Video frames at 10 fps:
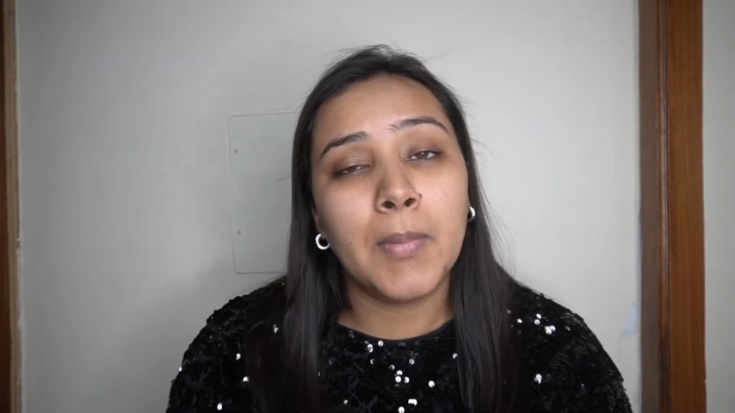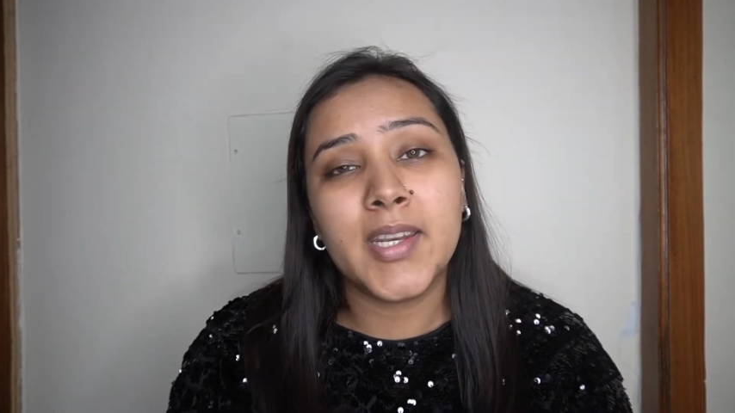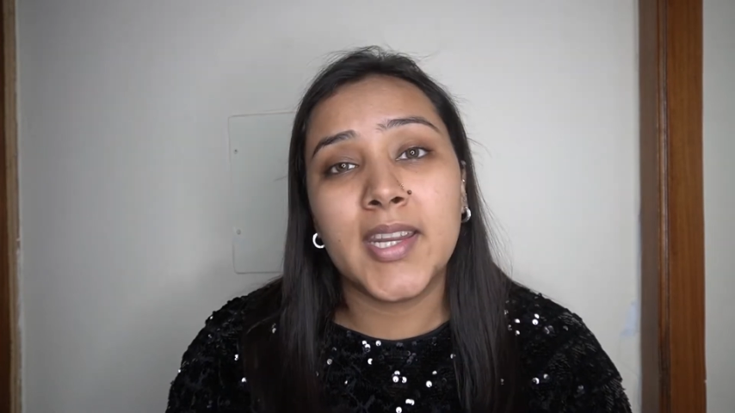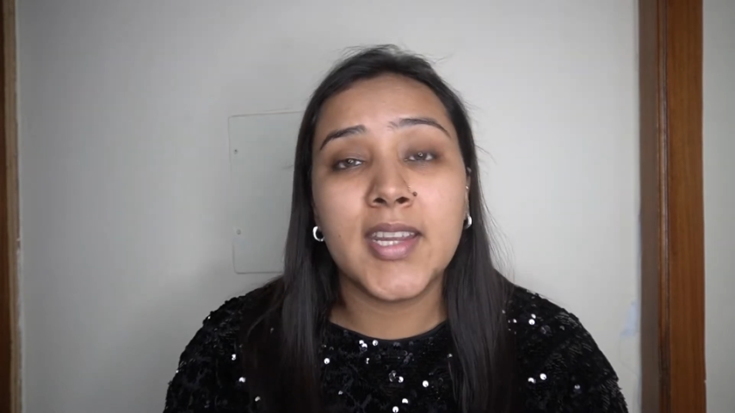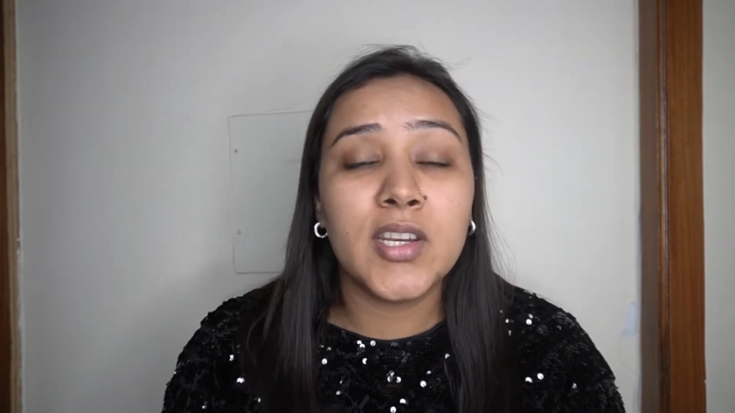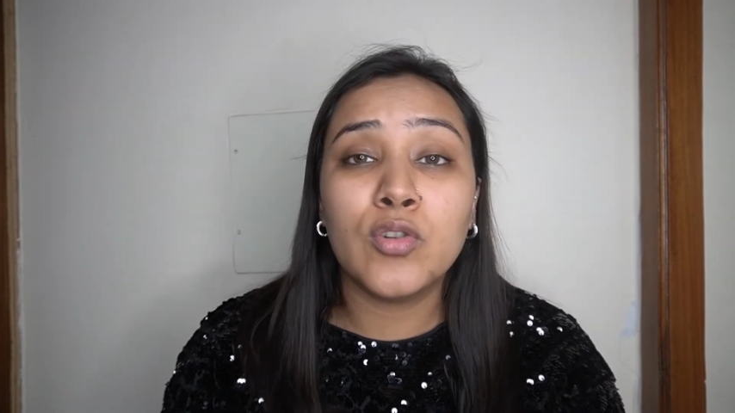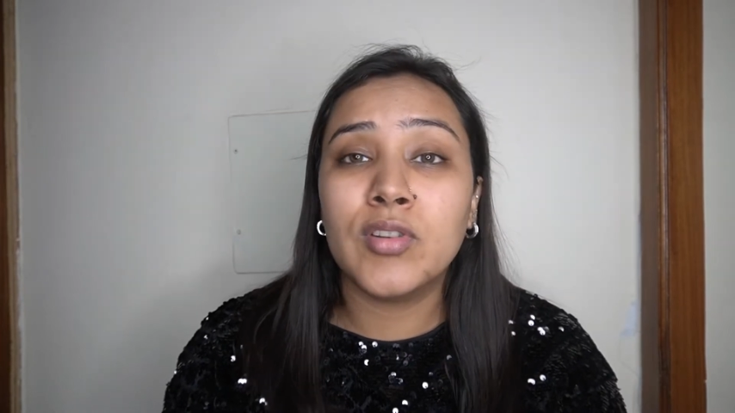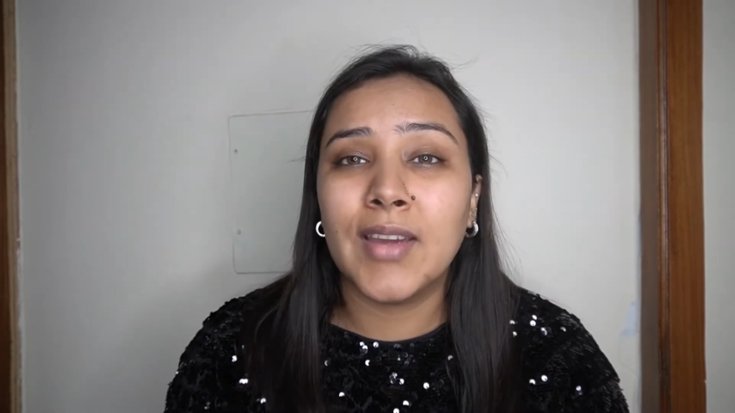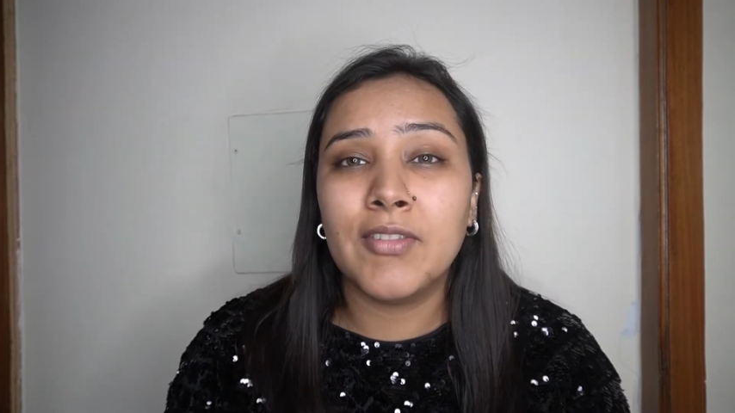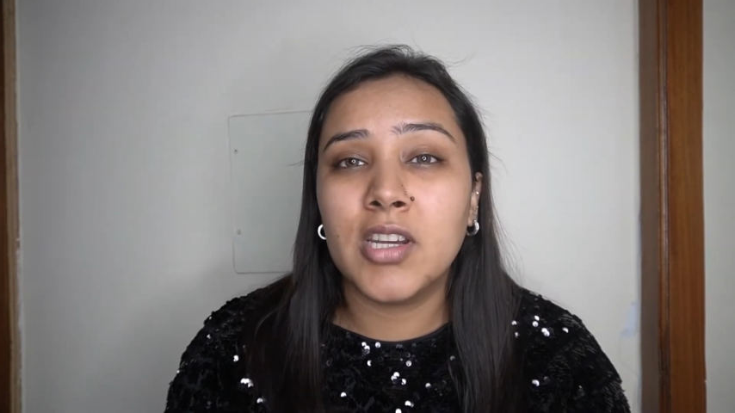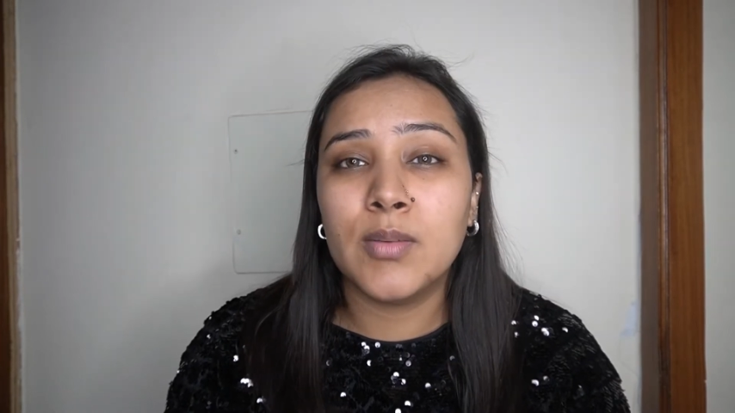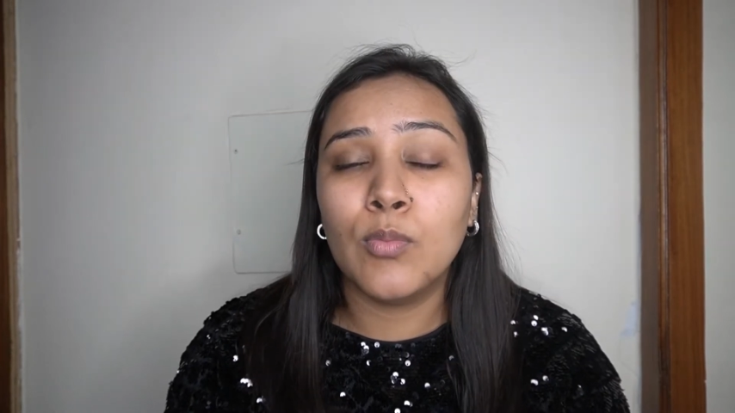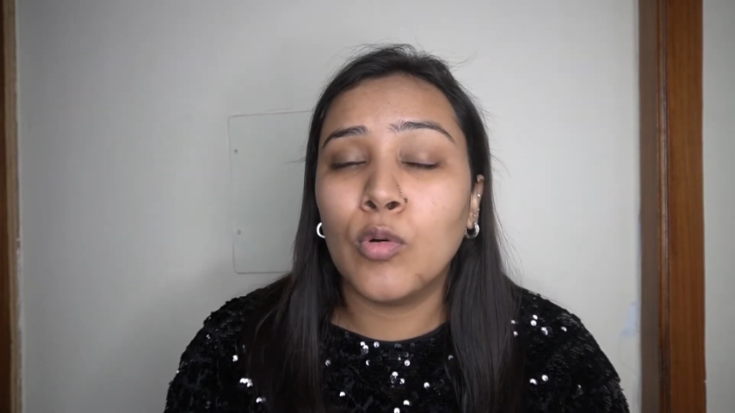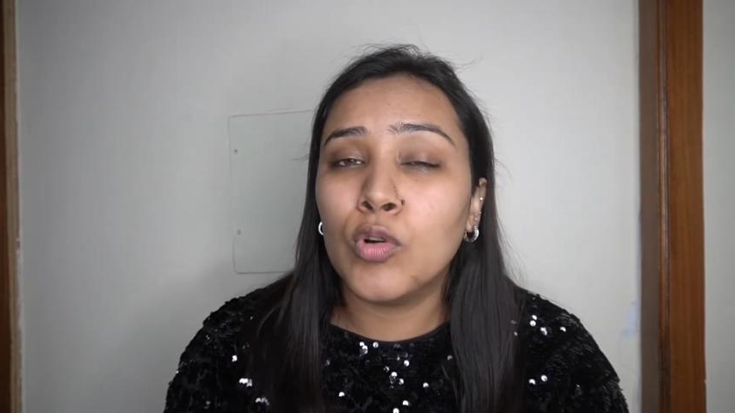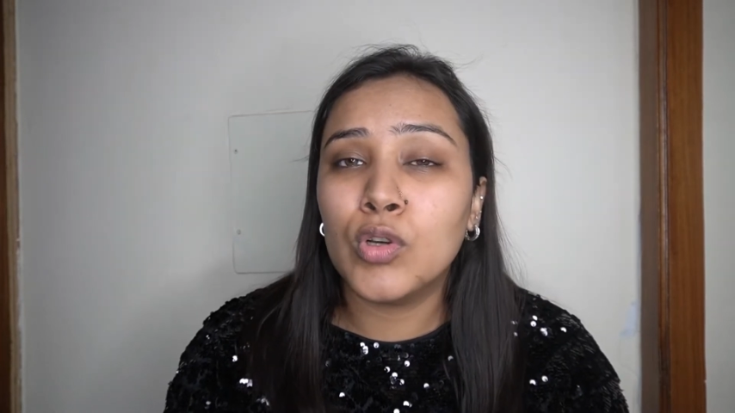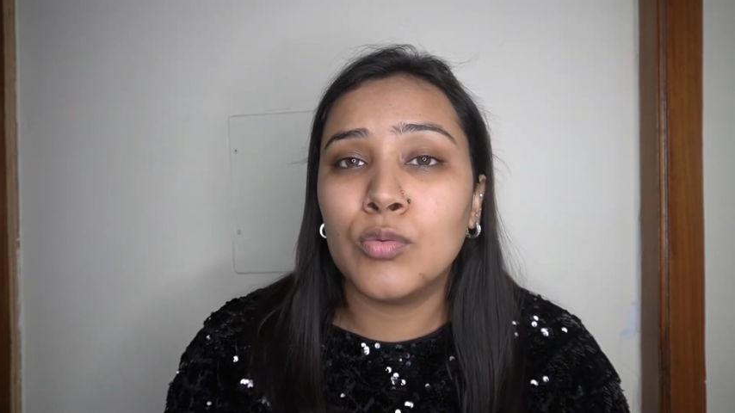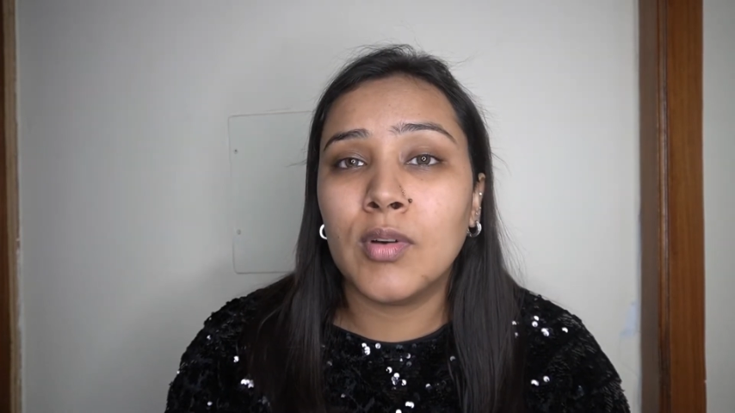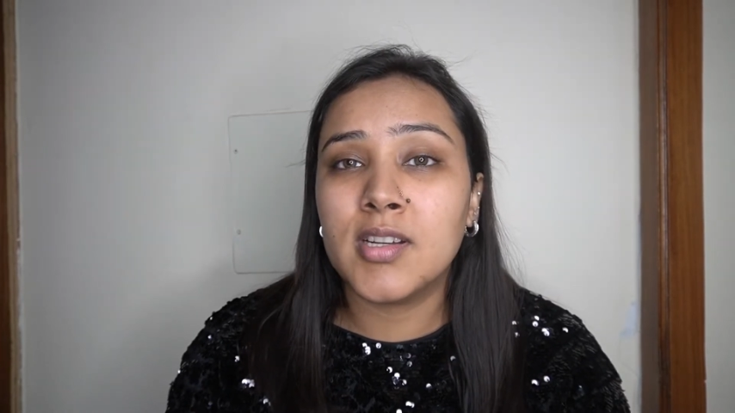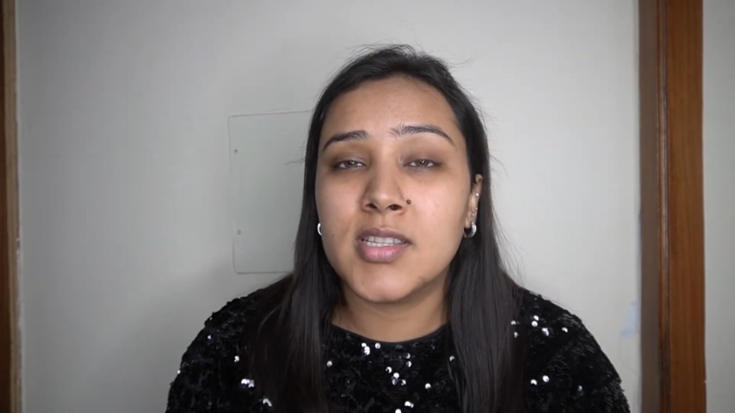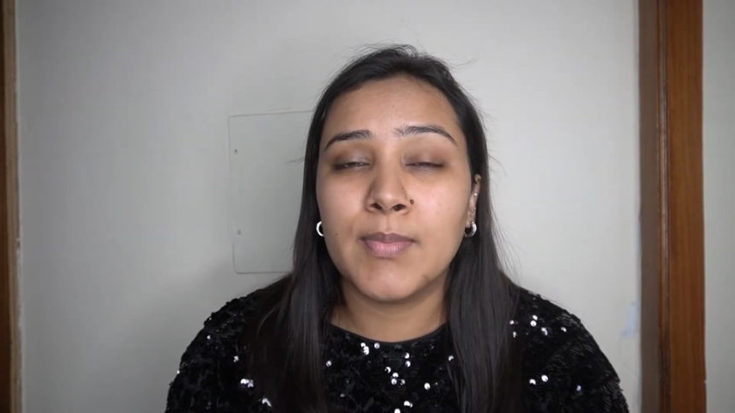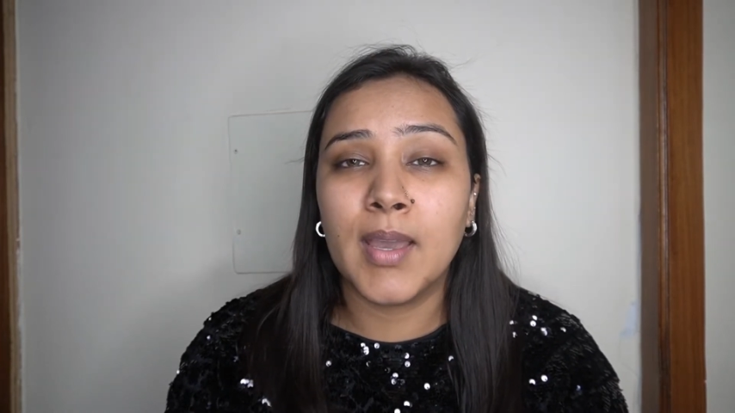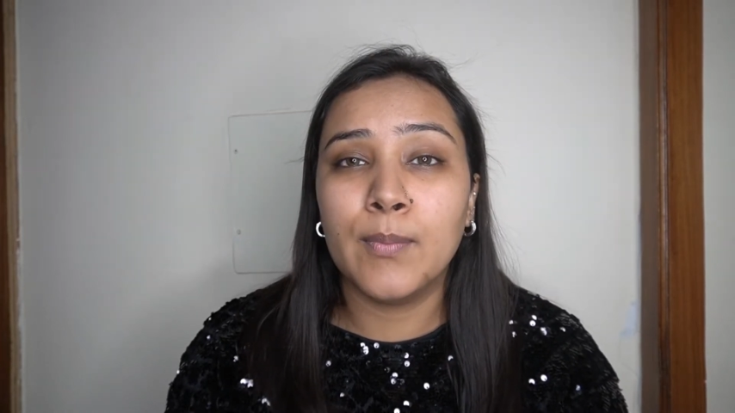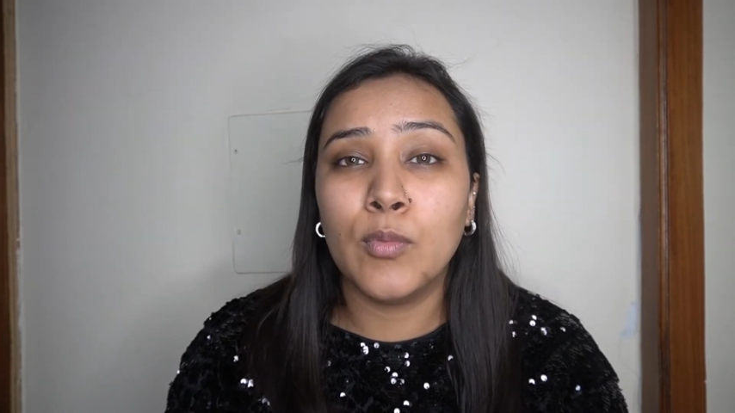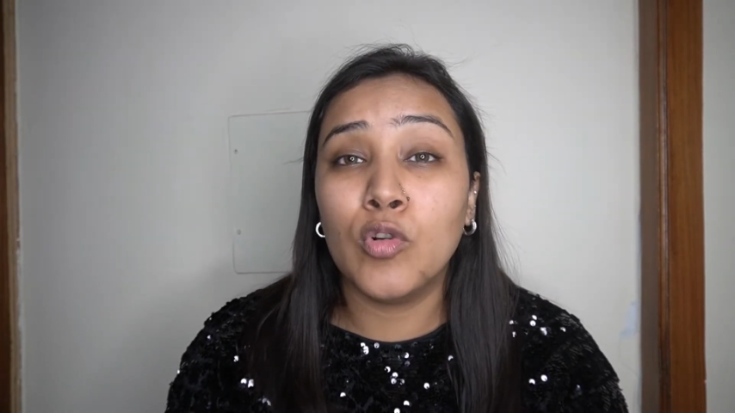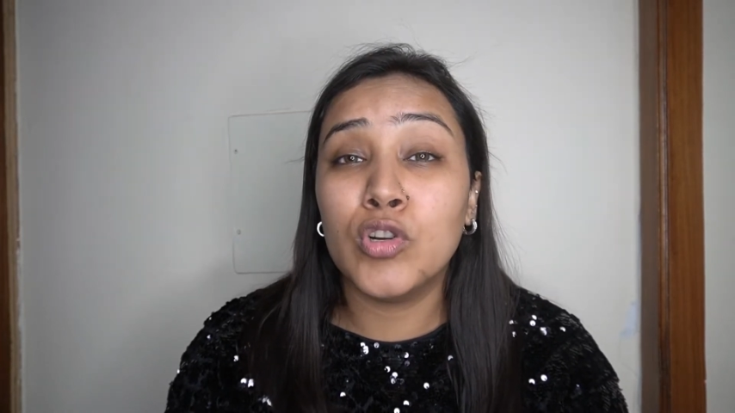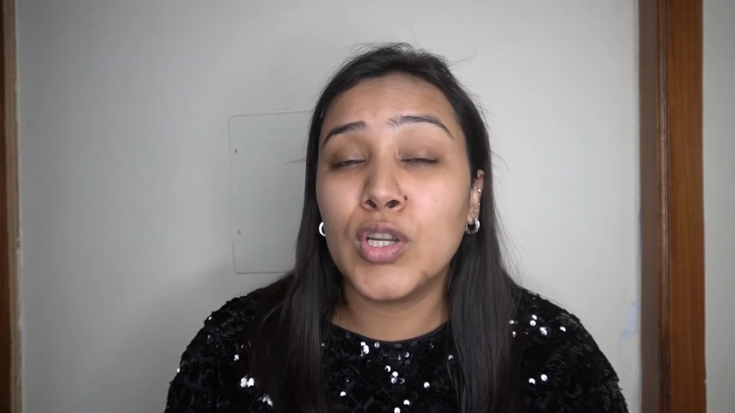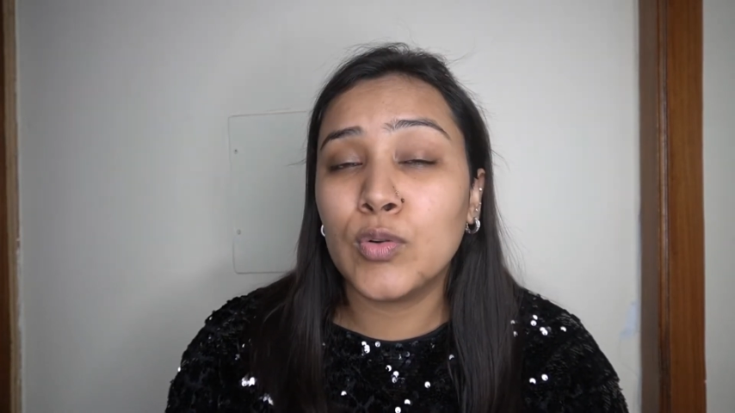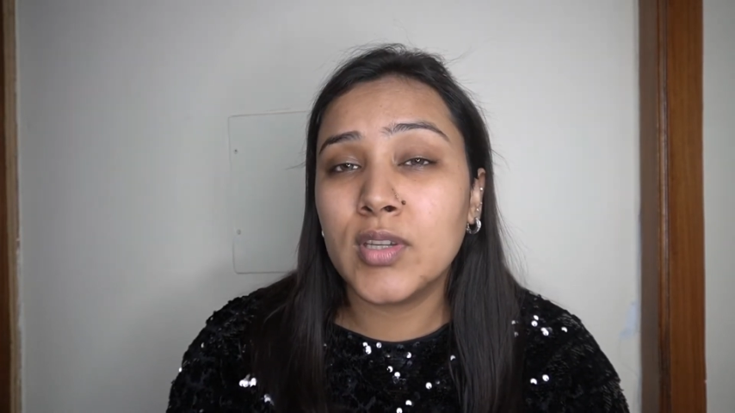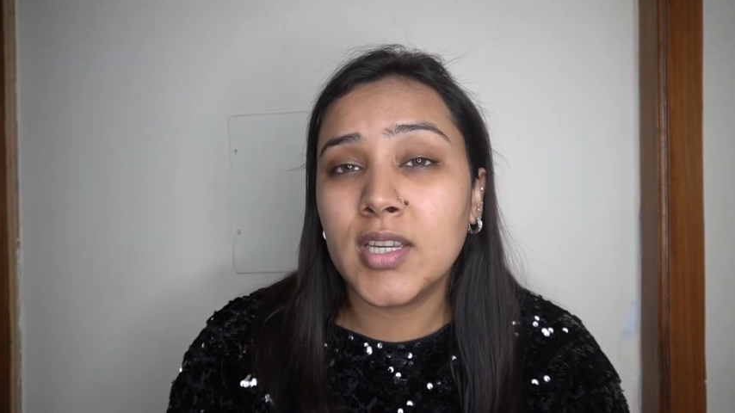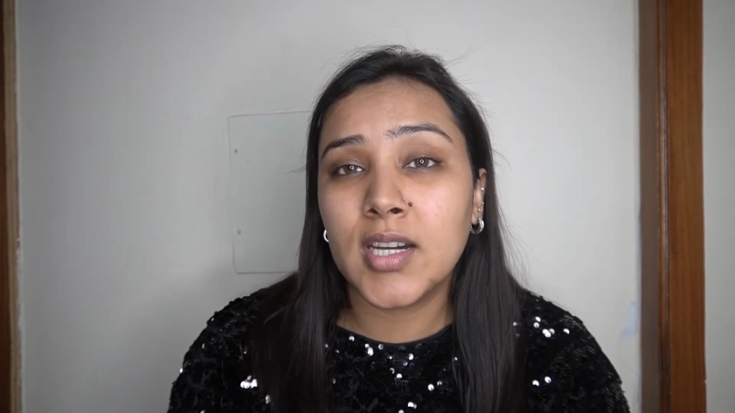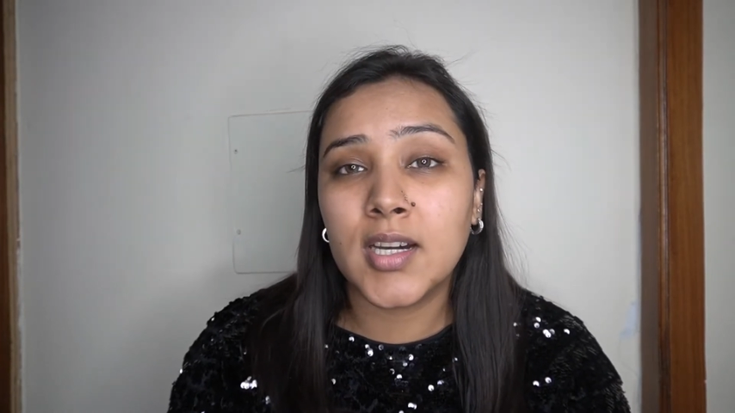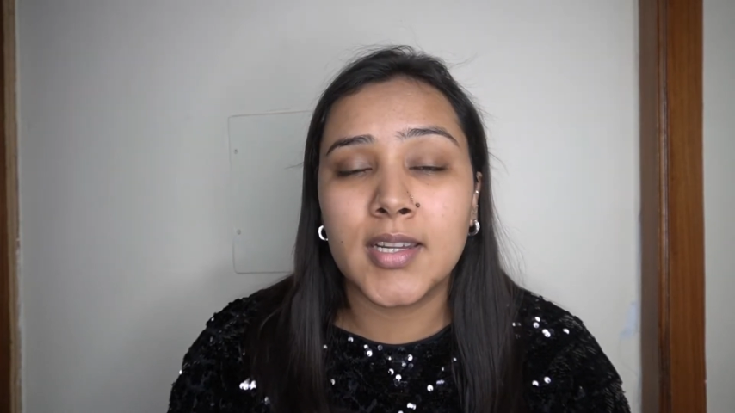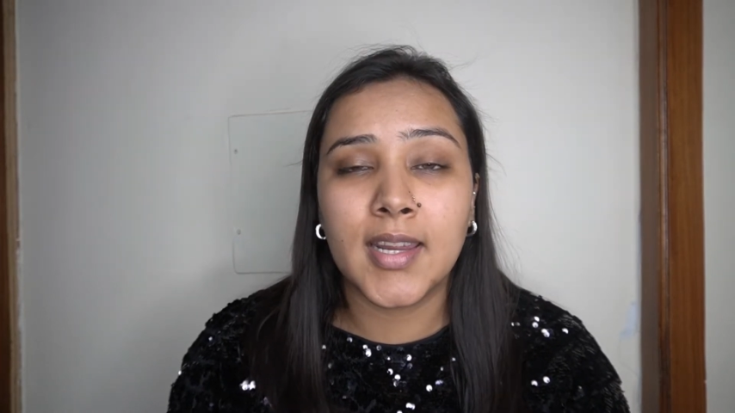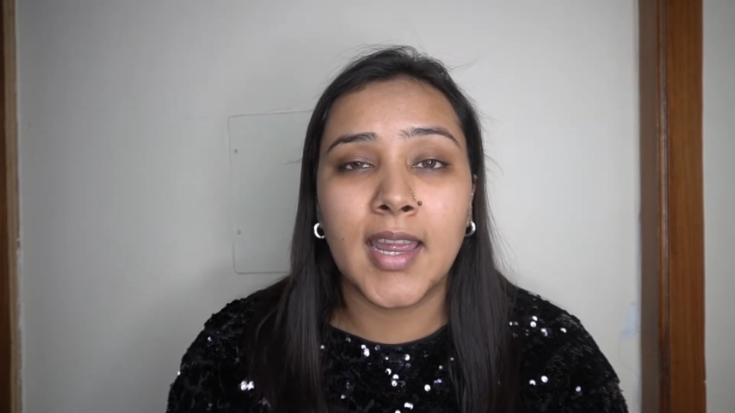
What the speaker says: but I tend to gravitate more towards my more dewier